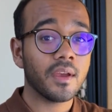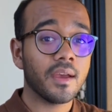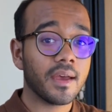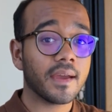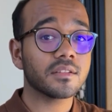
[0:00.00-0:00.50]

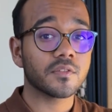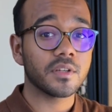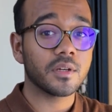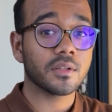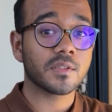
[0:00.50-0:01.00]
Active
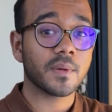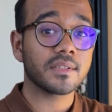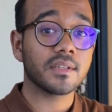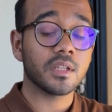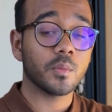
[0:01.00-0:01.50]
recall is
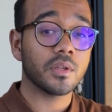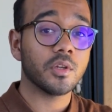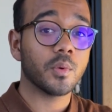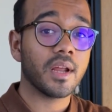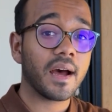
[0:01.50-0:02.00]
basically when
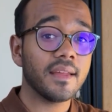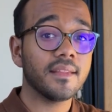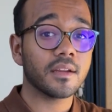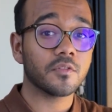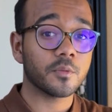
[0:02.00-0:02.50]
you would hide
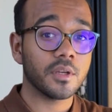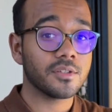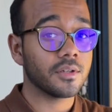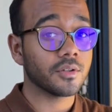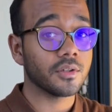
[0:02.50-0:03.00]
that
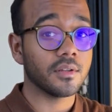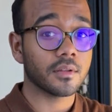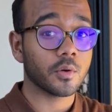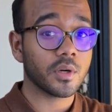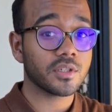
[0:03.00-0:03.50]
information underneath
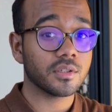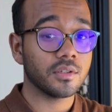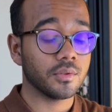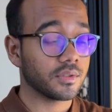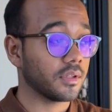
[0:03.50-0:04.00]
the
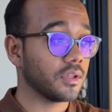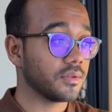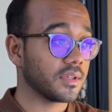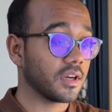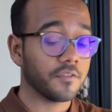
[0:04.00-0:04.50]
question, usually
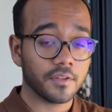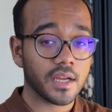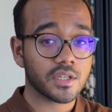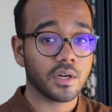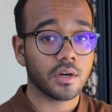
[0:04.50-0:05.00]
using a
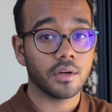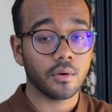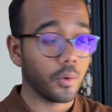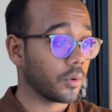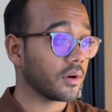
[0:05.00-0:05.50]
flashcard
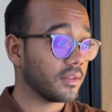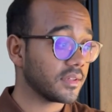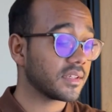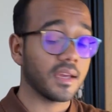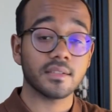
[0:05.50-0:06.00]
or in
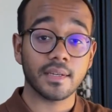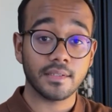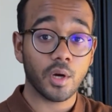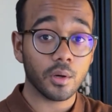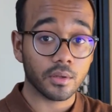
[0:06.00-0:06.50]
this case a
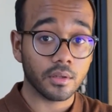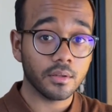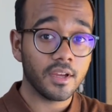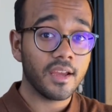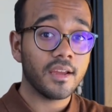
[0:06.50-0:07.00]

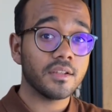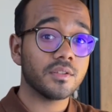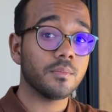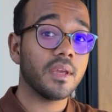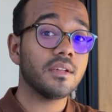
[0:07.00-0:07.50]
toggle,
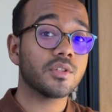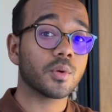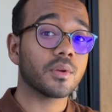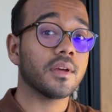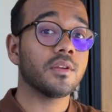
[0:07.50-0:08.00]
to make
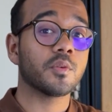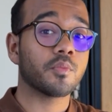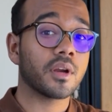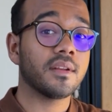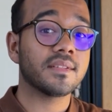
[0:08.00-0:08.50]
sure that your
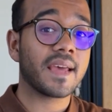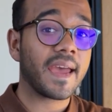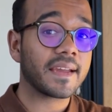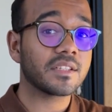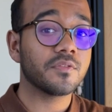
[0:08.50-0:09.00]
brain is
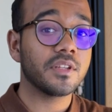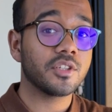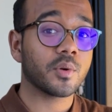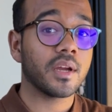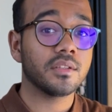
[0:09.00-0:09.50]
actively
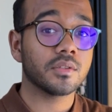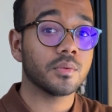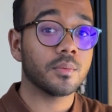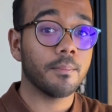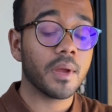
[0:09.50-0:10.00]
trying
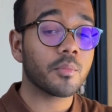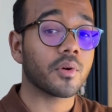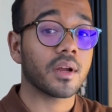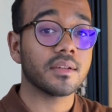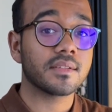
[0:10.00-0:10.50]
to
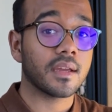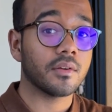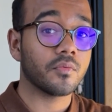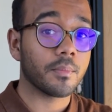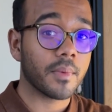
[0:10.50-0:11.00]
memorize
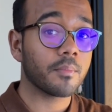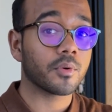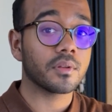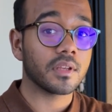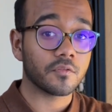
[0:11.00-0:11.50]
and
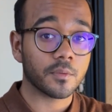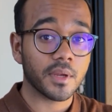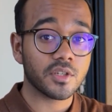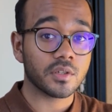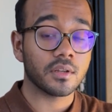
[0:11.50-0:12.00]
remember the
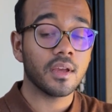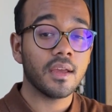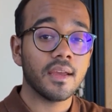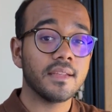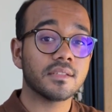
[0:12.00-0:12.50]
information
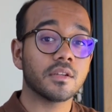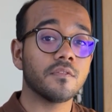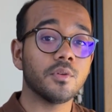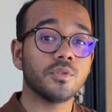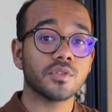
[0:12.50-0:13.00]
instead
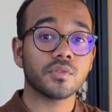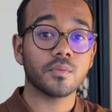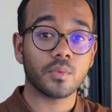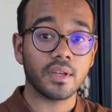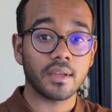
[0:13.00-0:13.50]
of you just
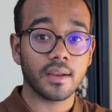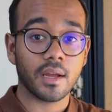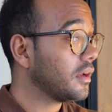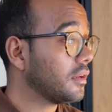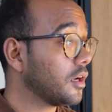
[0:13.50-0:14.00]
reading it
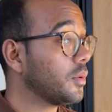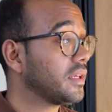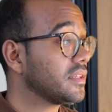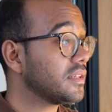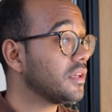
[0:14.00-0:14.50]
out. Now we
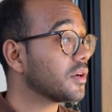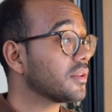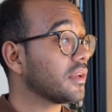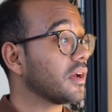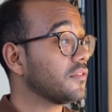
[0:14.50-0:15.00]
can see here
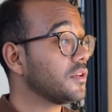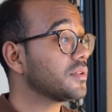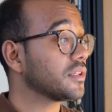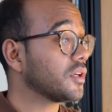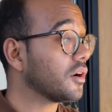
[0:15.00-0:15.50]
that I've
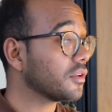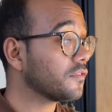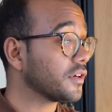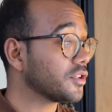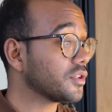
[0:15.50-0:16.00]
used the toggle
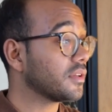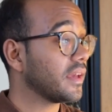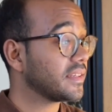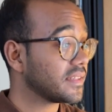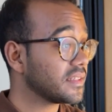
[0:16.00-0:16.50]
function
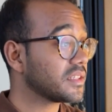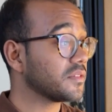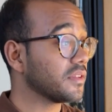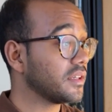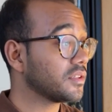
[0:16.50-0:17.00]

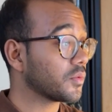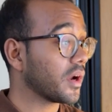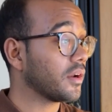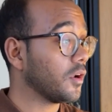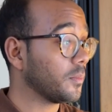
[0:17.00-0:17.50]
extensively to
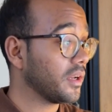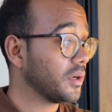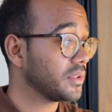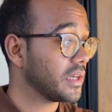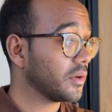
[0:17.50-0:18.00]
write all my
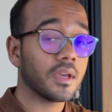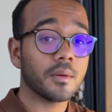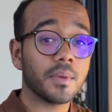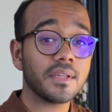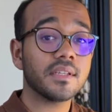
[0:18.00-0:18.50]
notes out.
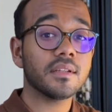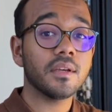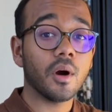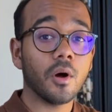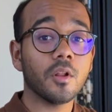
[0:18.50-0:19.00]

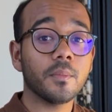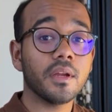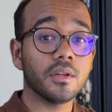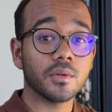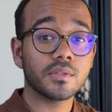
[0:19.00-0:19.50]
Basically, all
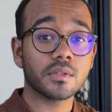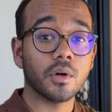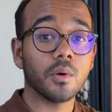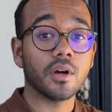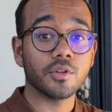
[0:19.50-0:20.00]
my notes
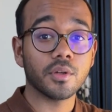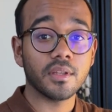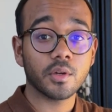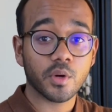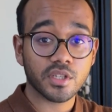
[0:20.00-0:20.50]
go
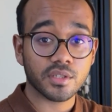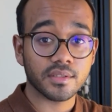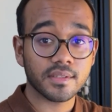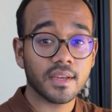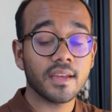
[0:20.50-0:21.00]
underneath
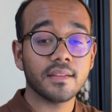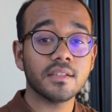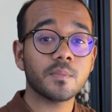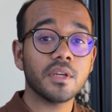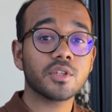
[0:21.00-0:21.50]
questions.
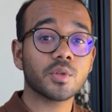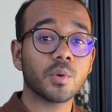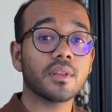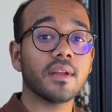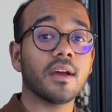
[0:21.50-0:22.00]
This makes
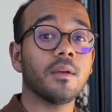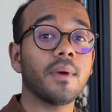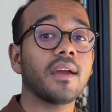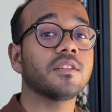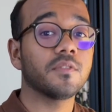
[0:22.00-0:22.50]
sure that I am
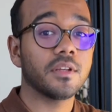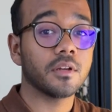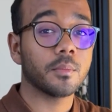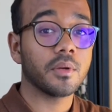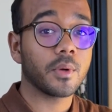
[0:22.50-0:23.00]
actively
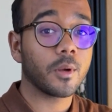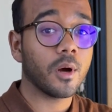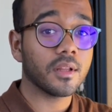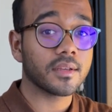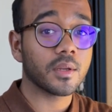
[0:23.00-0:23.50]
going to be
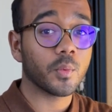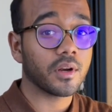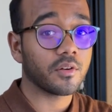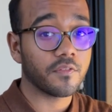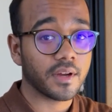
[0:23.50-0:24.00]
recalling it when
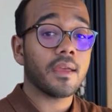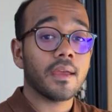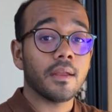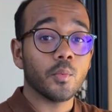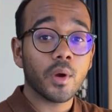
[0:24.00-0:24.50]
I revise.
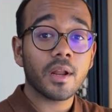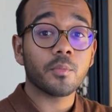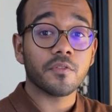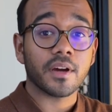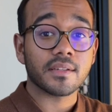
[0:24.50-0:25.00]
And when
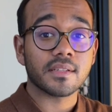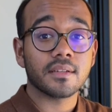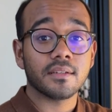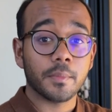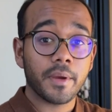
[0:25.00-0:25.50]
I'm
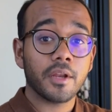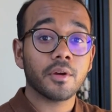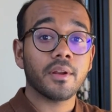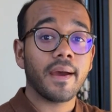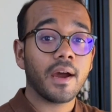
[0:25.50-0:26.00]
revising, depending
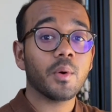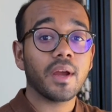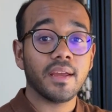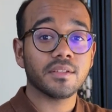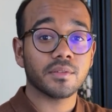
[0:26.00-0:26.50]
on how
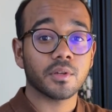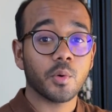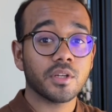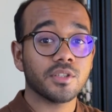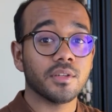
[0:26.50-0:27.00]
I answer the
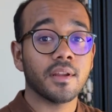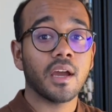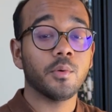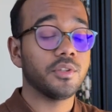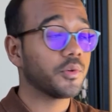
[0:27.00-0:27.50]
question,
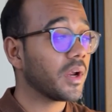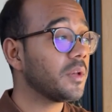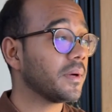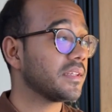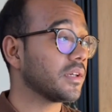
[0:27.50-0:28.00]
I would
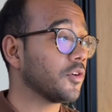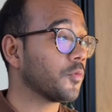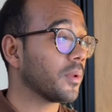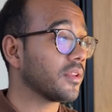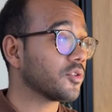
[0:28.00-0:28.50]
grade
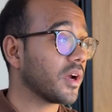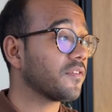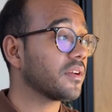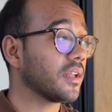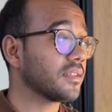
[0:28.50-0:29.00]
myself with the
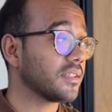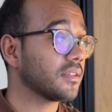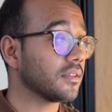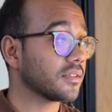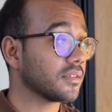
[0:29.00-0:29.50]
traffic light
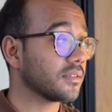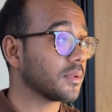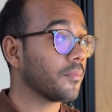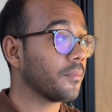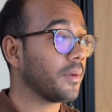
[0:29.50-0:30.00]
signal system by